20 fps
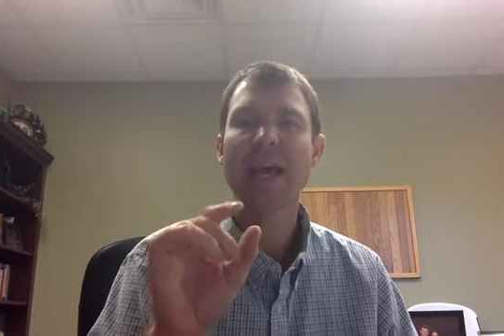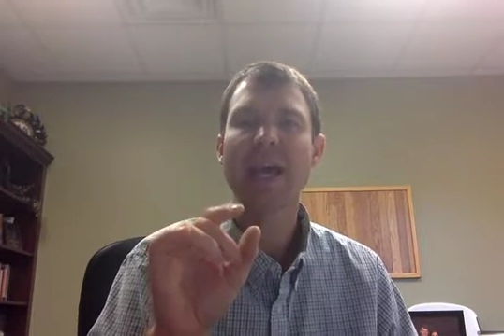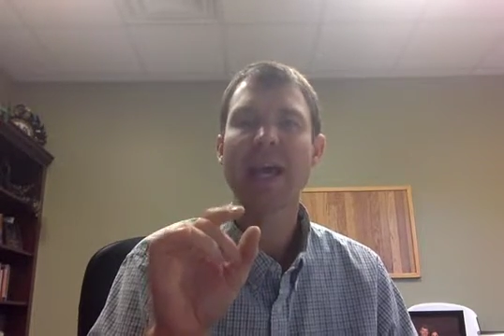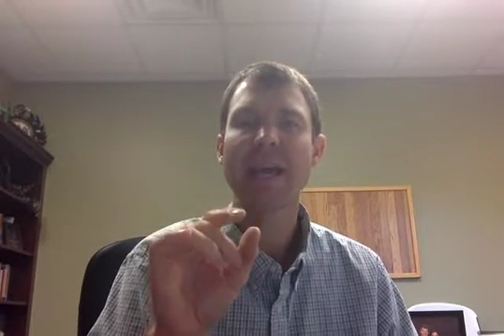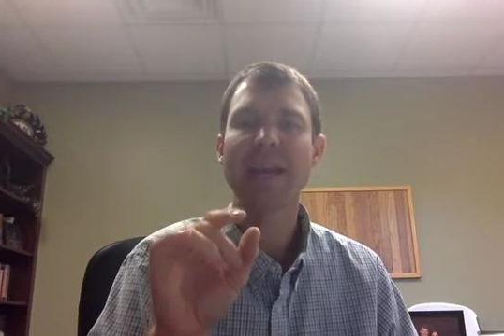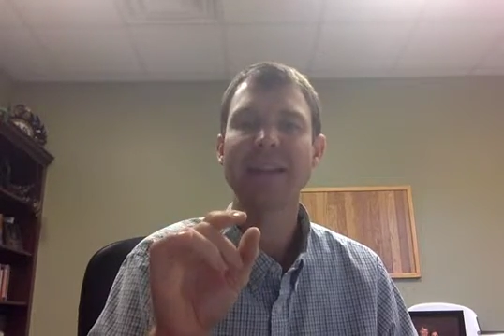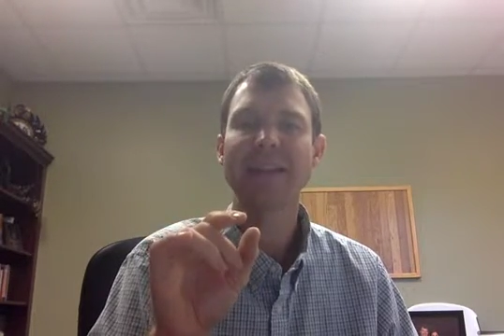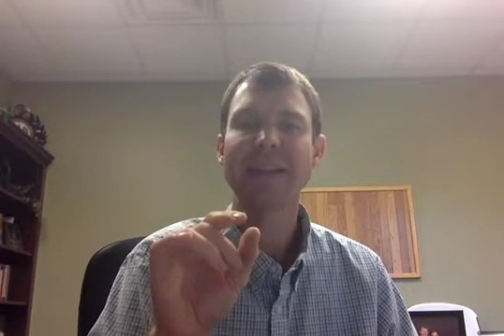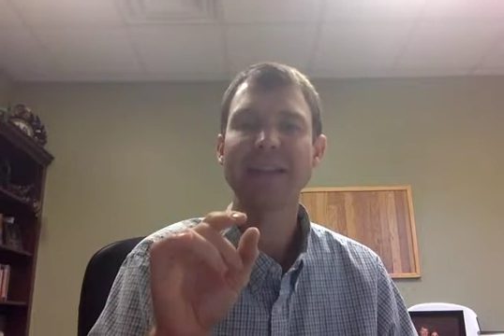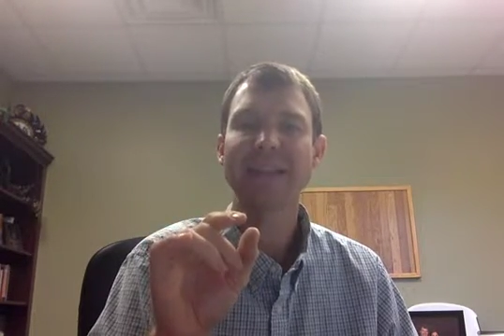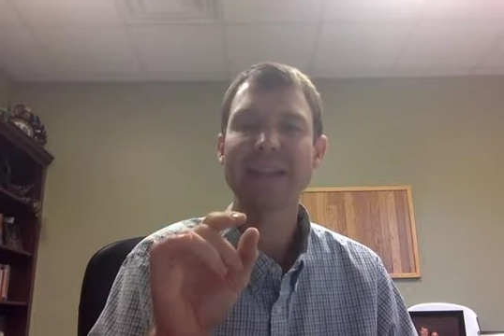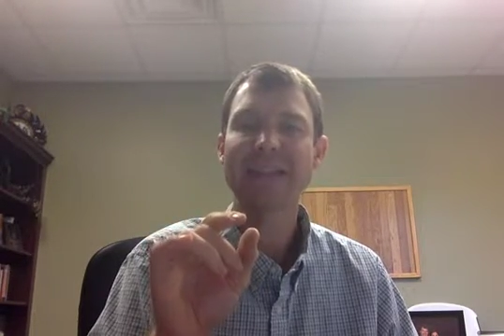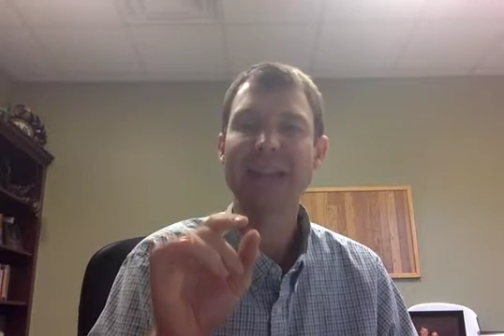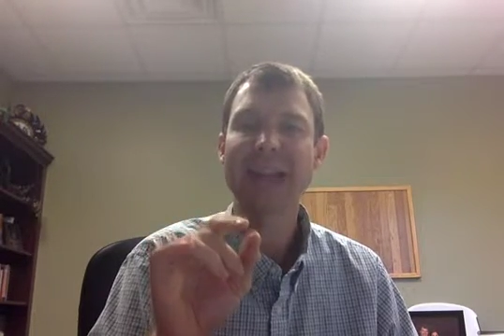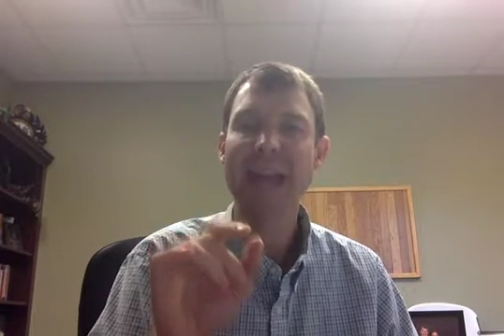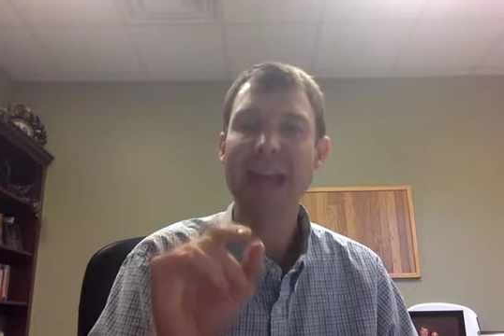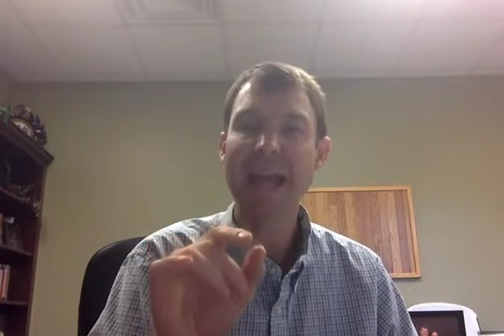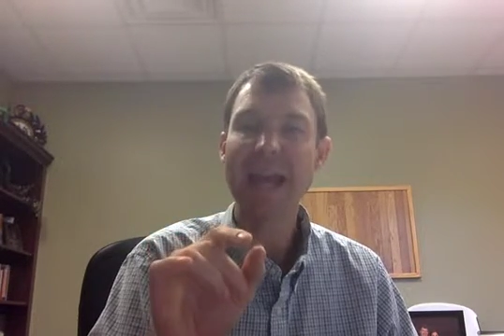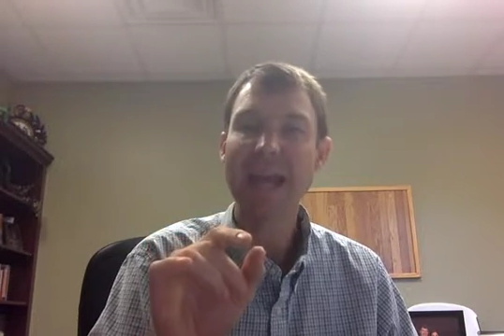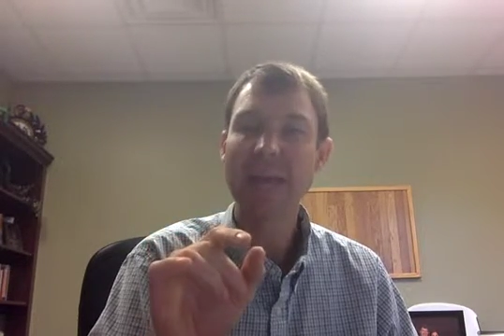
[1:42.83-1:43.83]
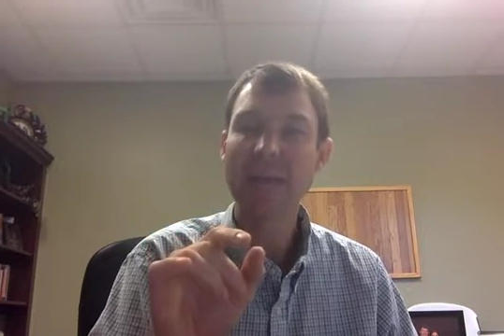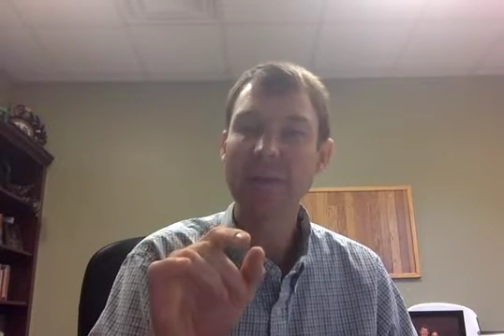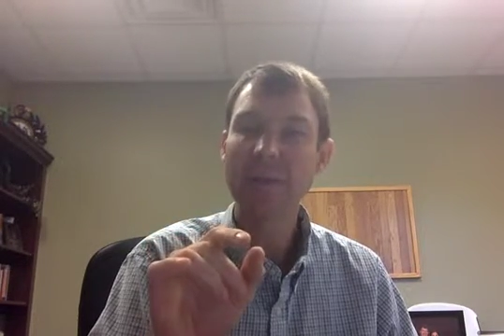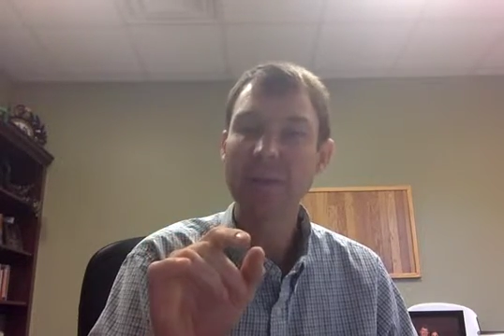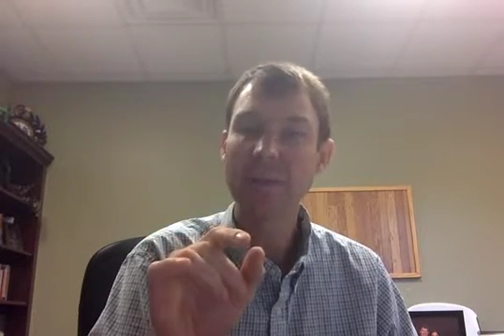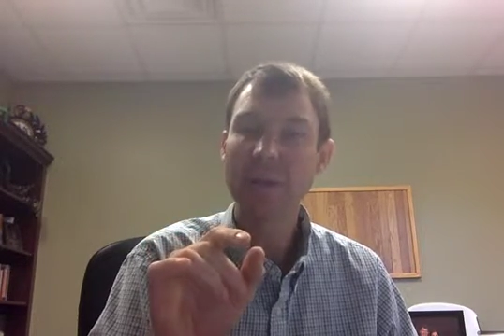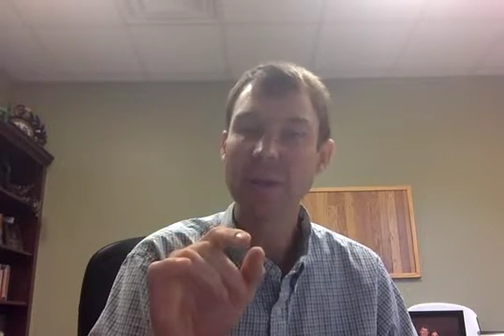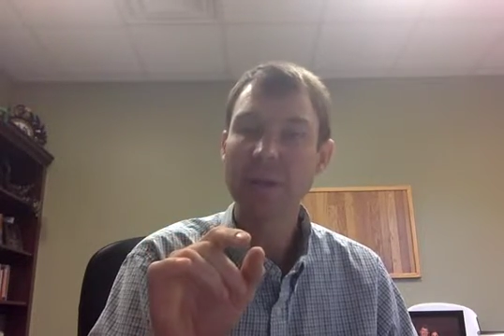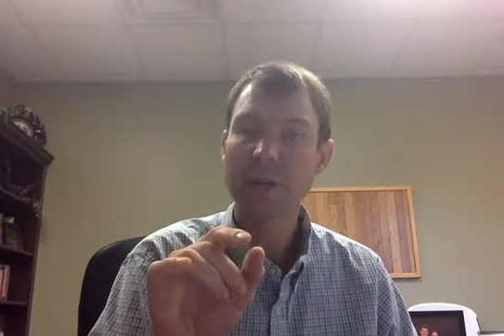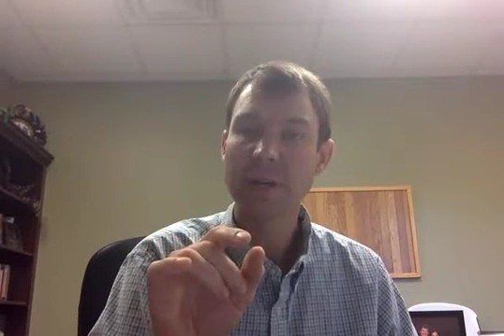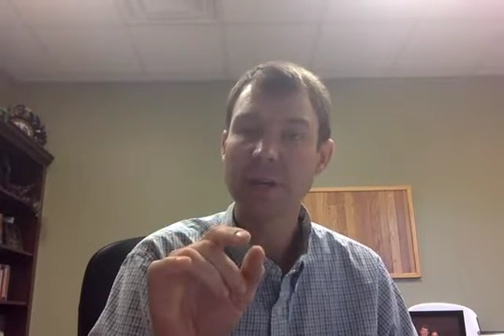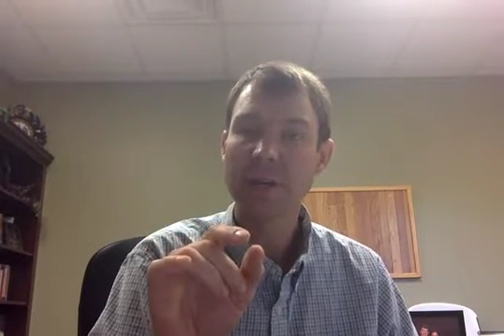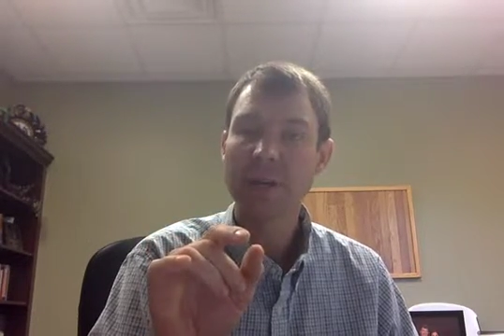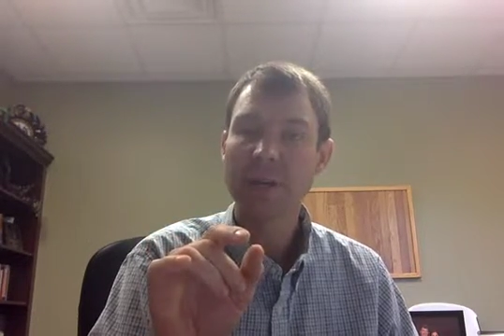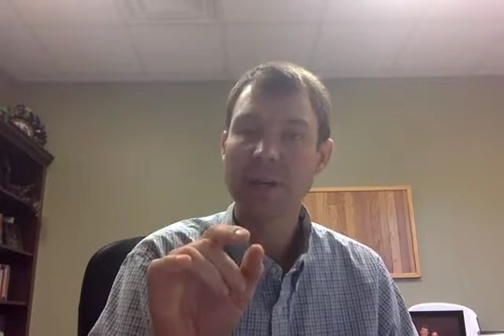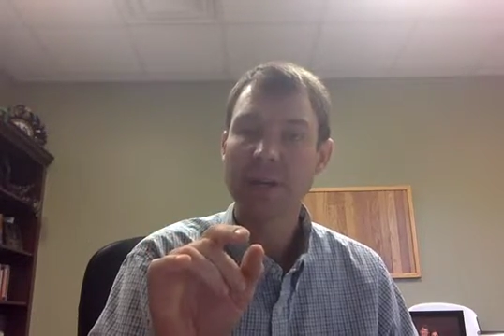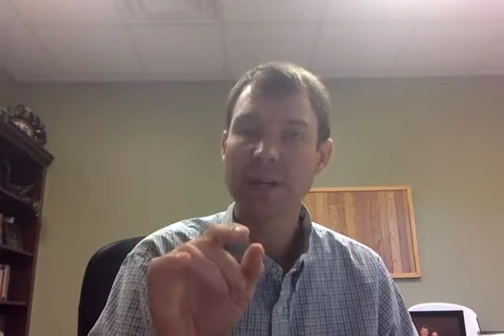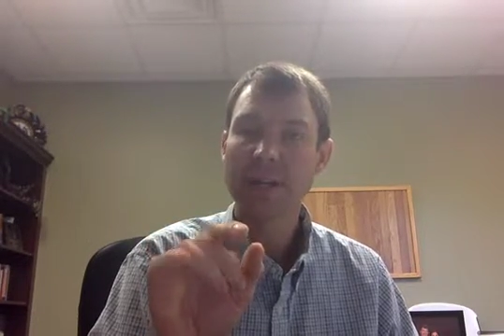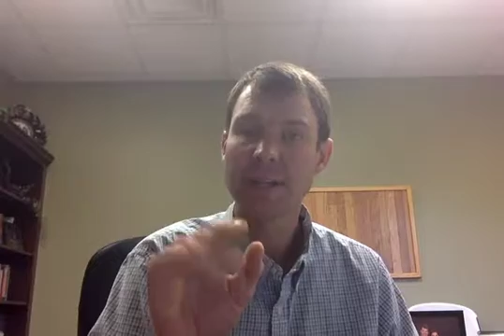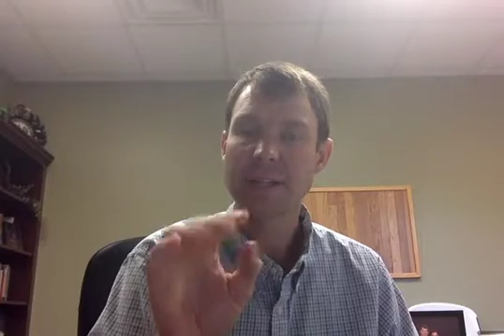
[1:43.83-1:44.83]
and then dative
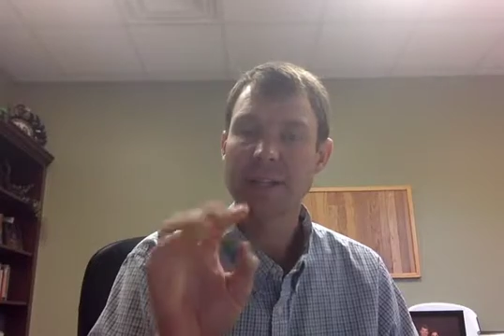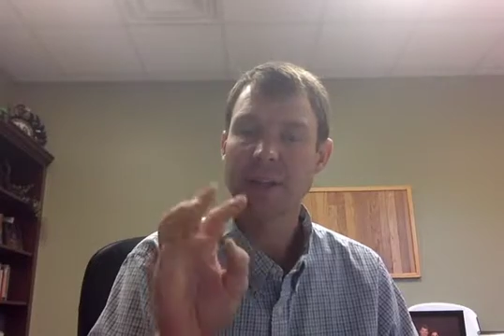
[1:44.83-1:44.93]
is